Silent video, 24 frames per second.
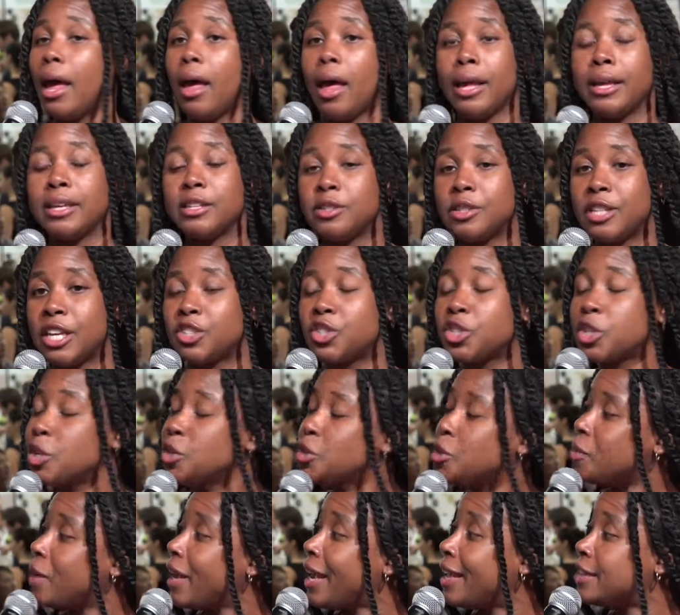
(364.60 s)
uh,
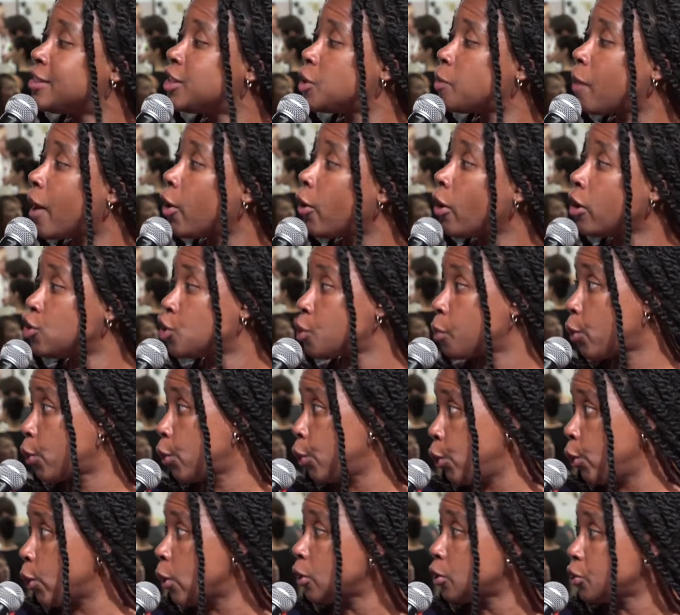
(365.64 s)
excuse me, inspire
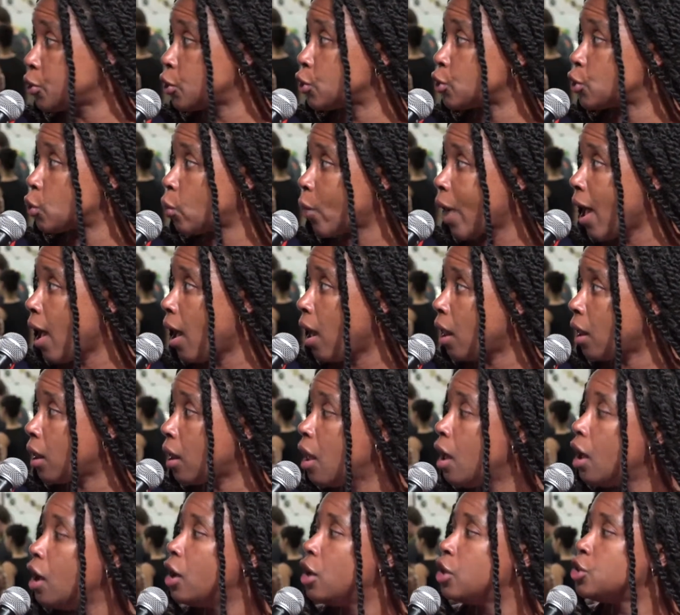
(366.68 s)
entrepreneurs as well
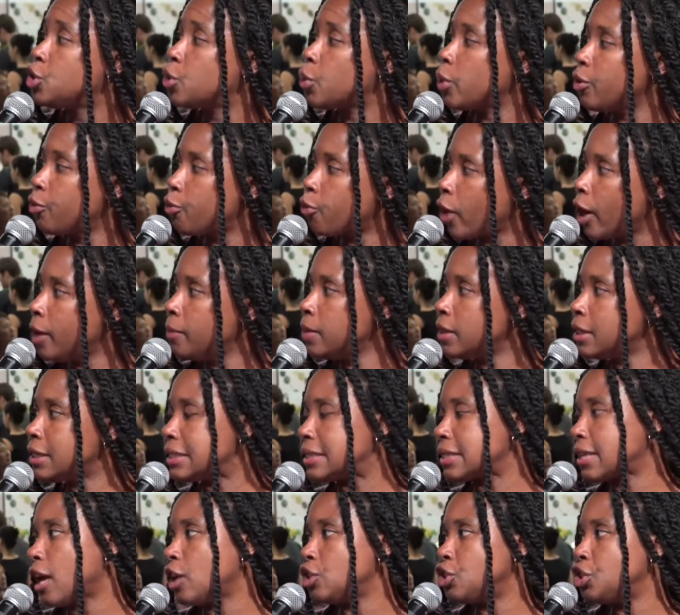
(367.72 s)
to reframe the
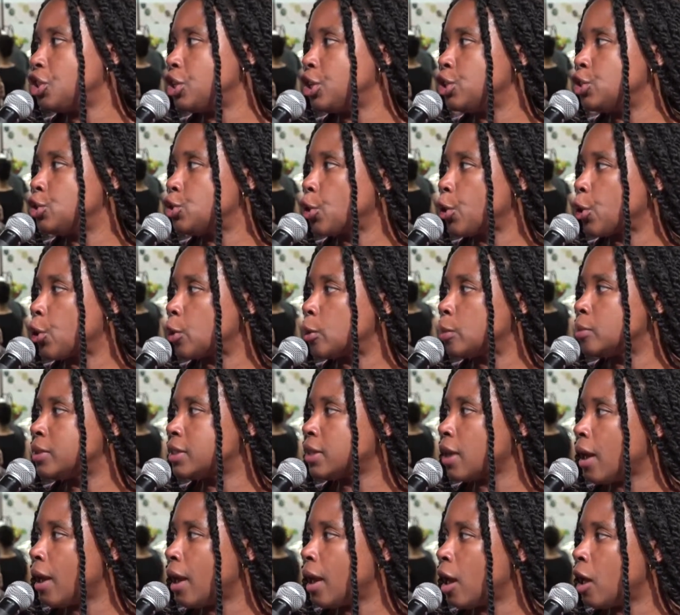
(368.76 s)
discussion in terms
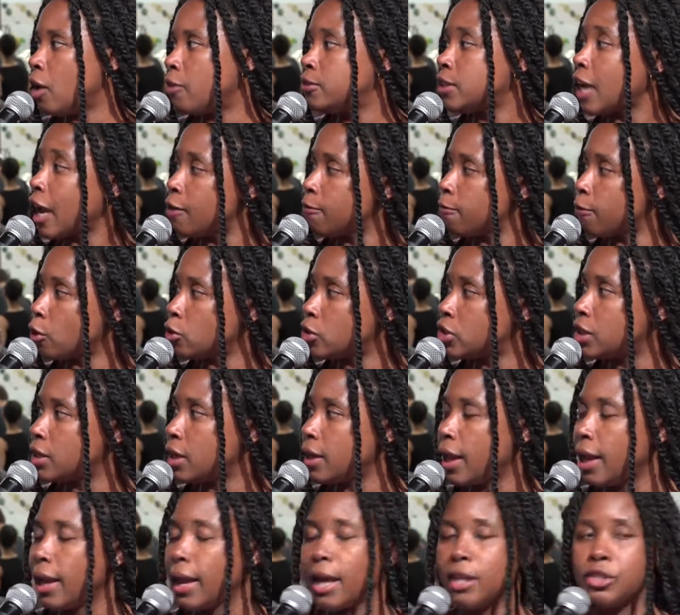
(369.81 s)
of
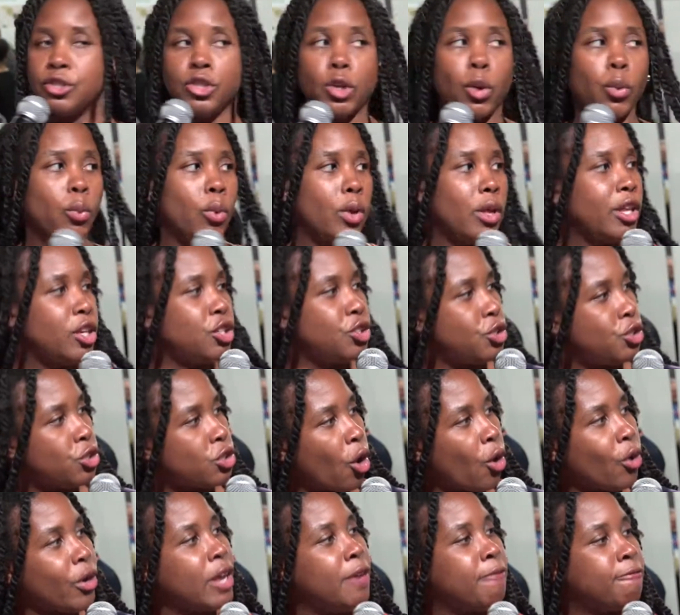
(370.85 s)
diversity. And so, really
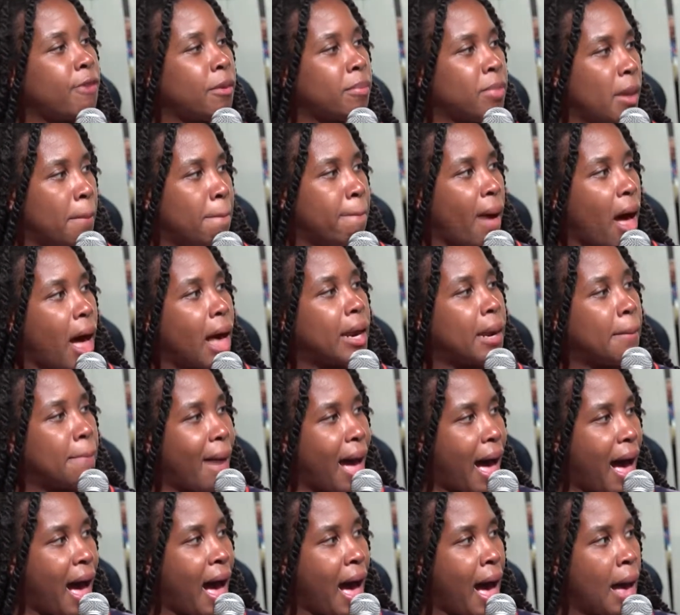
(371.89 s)
starting from the bottom
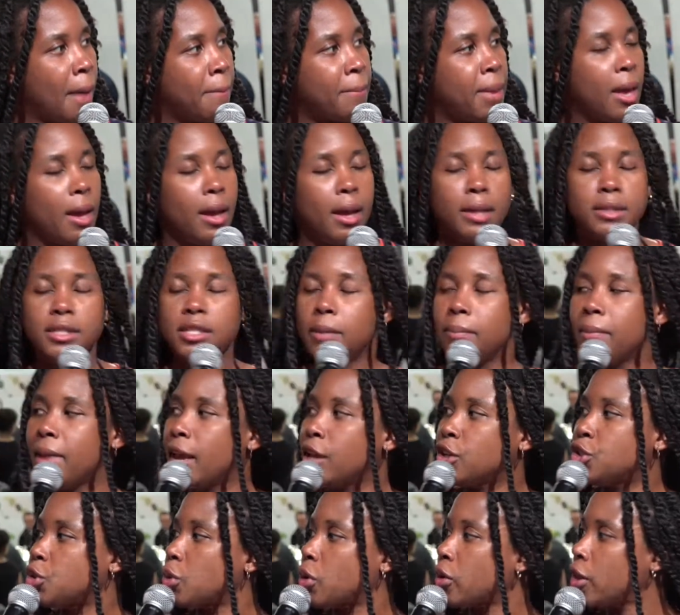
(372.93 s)
up to
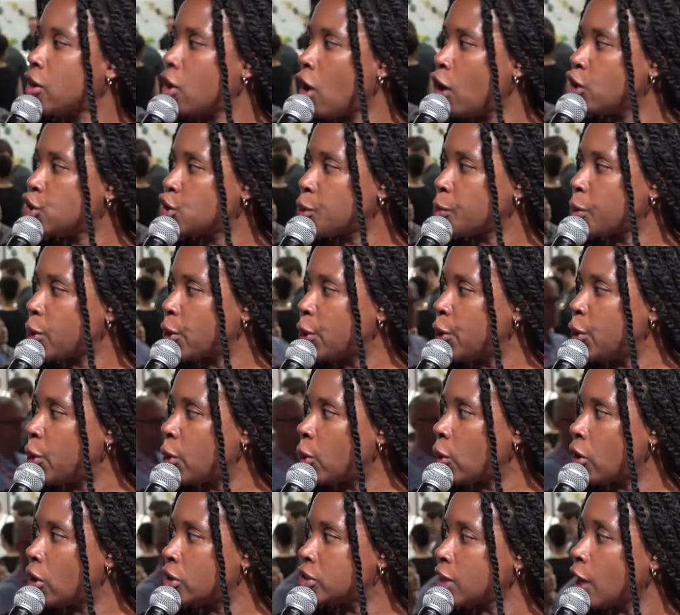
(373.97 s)
make sure that
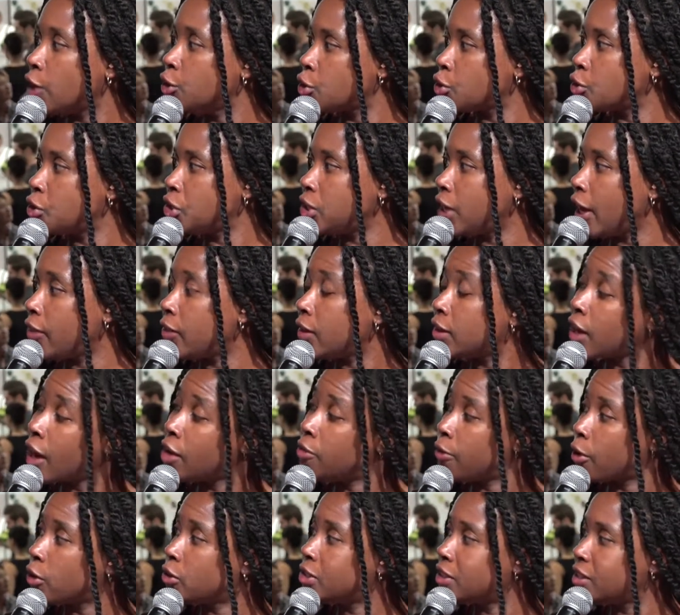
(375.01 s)
entrepreneurs understand that
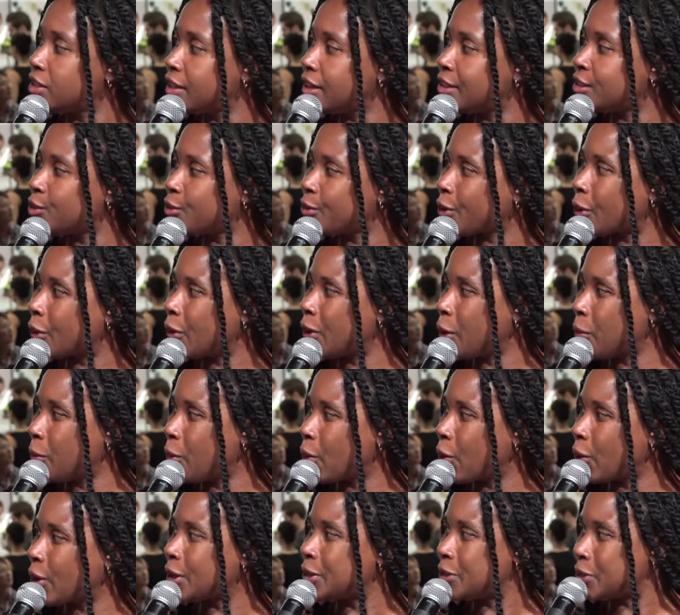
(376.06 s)
diversity is very
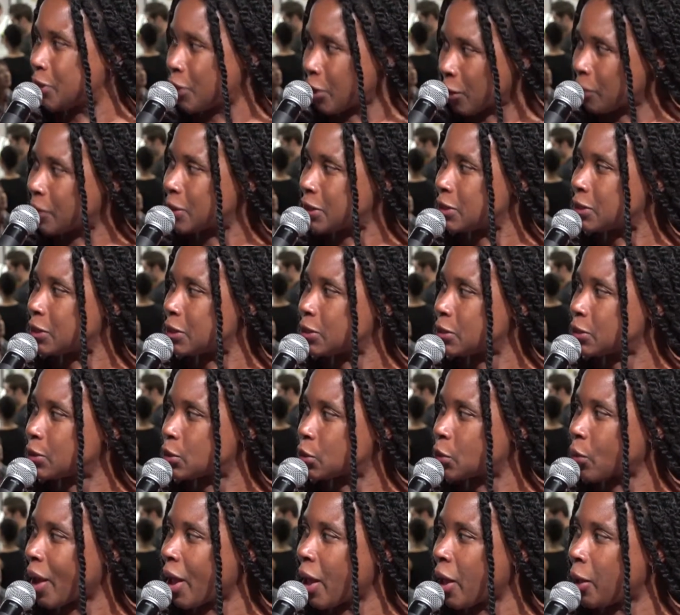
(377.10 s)
important to their business as
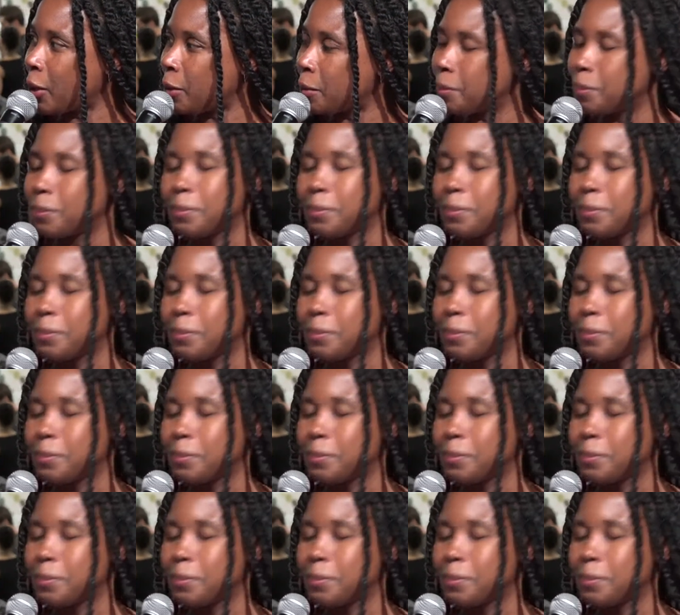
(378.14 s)
well.